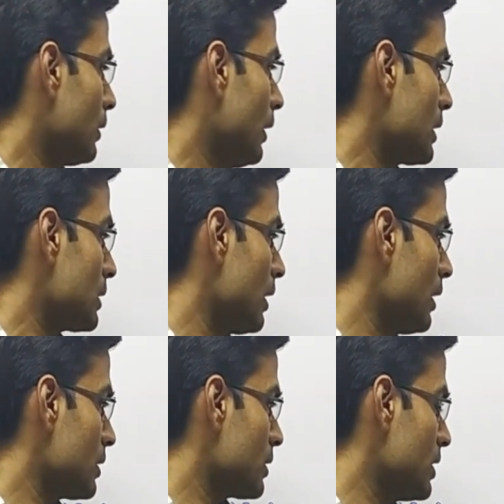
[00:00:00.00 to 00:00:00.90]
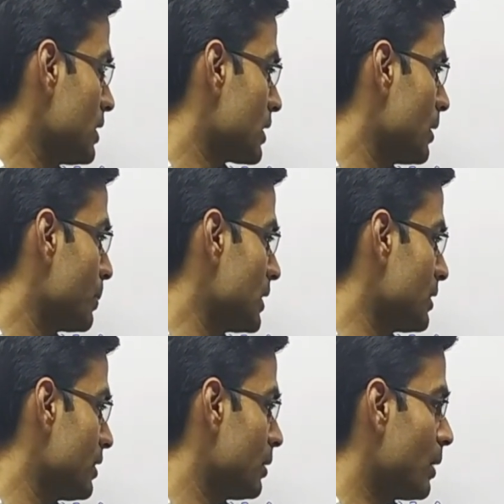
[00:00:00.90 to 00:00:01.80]
Acceleration is
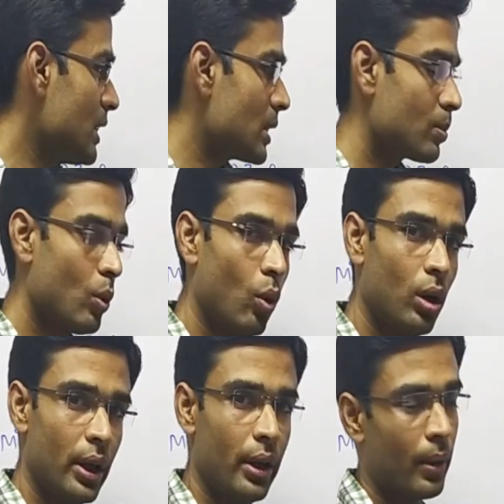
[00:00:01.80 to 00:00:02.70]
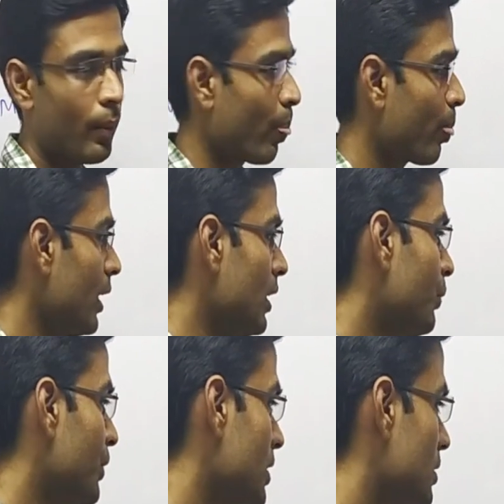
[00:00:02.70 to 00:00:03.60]
represented by small a
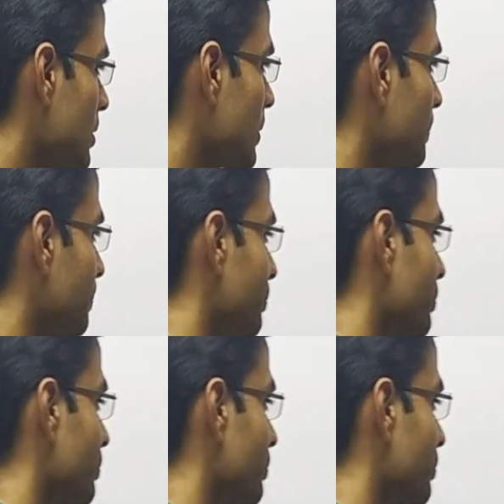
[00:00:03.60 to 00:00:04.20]
in physics.